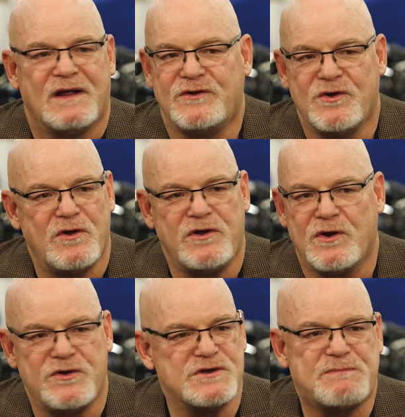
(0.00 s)
New,
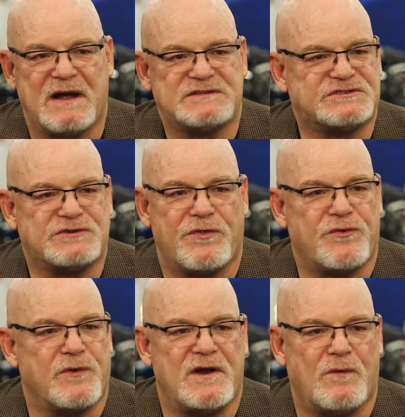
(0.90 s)
you know, used bikes are sold
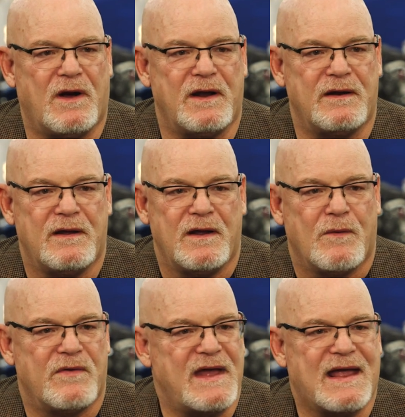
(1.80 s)
3-1. Well,
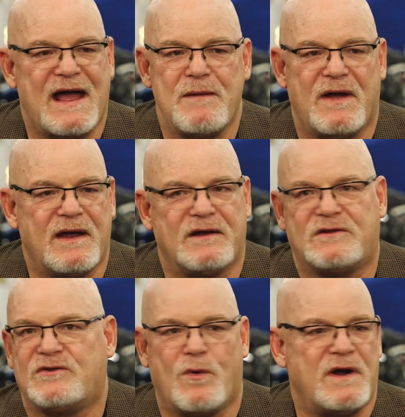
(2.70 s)
that guy buying a
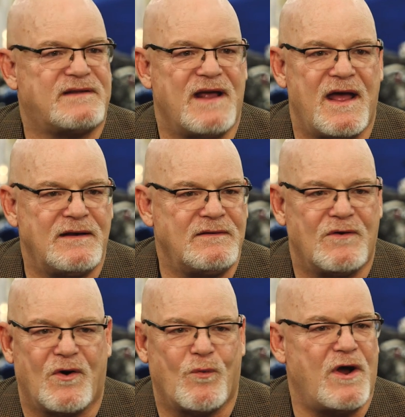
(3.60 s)
2010
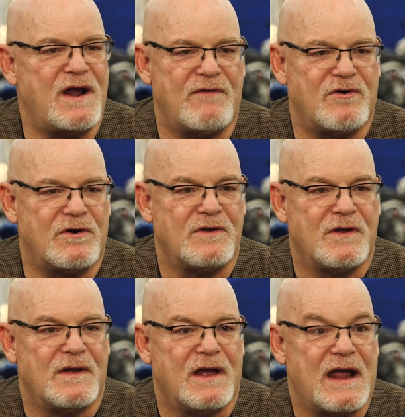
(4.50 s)
or whatever,
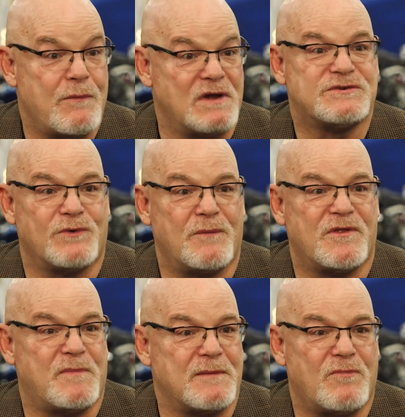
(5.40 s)
he wants to run with
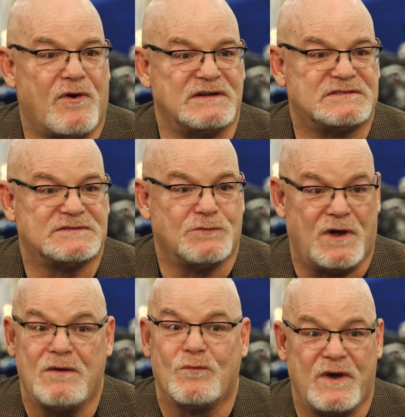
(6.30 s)
the big boys.
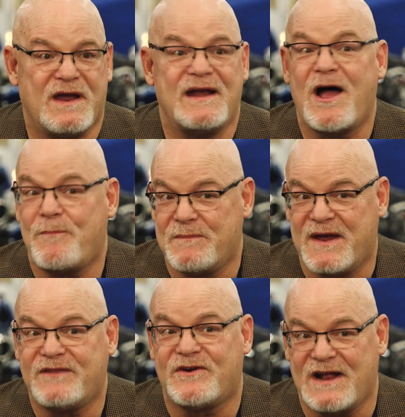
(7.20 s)
Well, we can help him
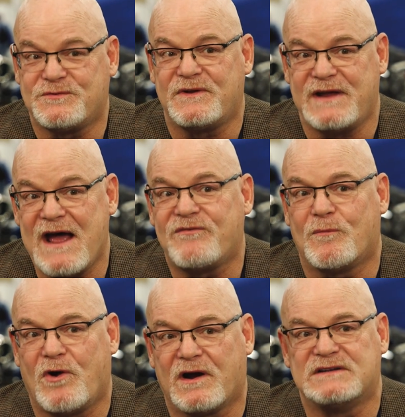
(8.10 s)
get there. That's what the
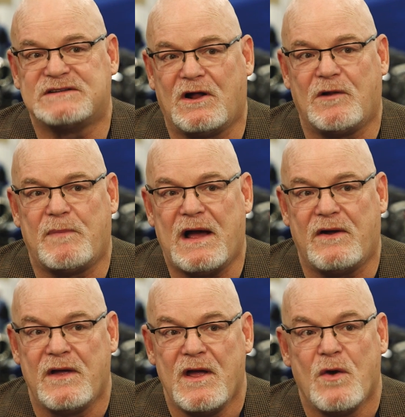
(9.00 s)
aftermarket's all
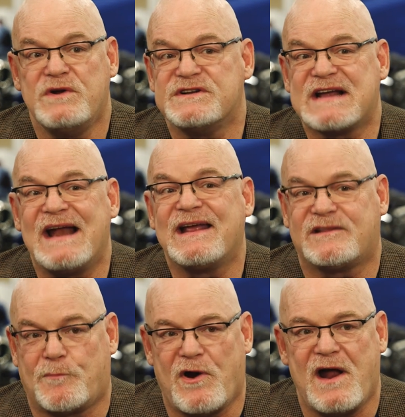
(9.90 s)
about. We just got to
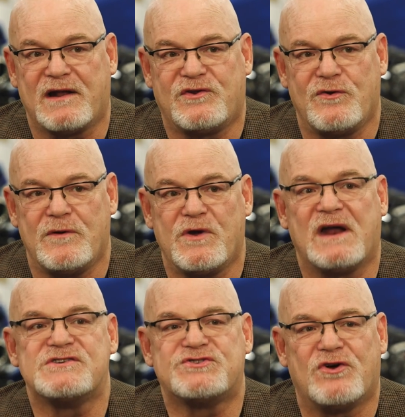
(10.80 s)
get the product to him. We
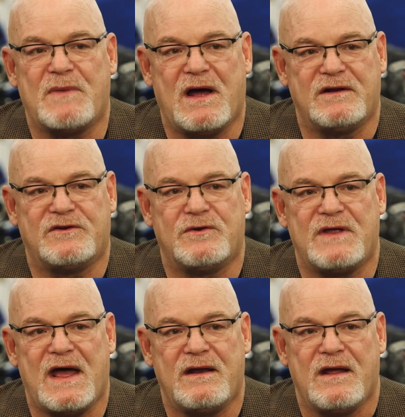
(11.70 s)
got to show him how to do
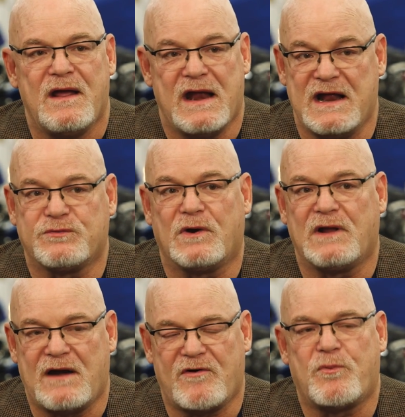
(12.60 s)
that. And that's where a
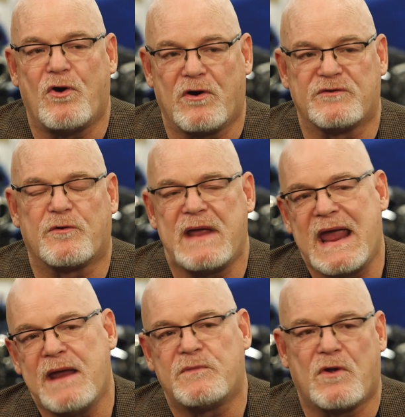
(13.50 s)
lot of our programs will be
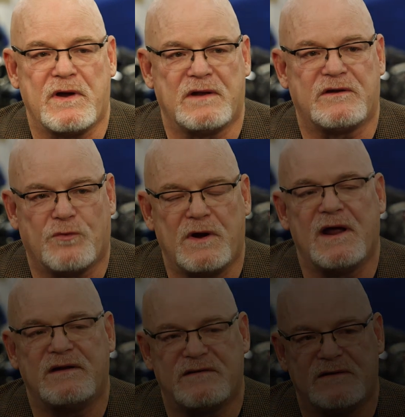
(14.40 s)
aimed going into
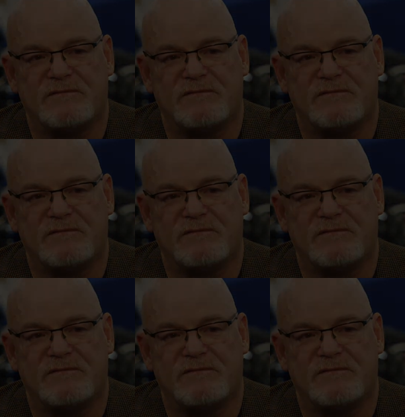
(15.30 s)
2019.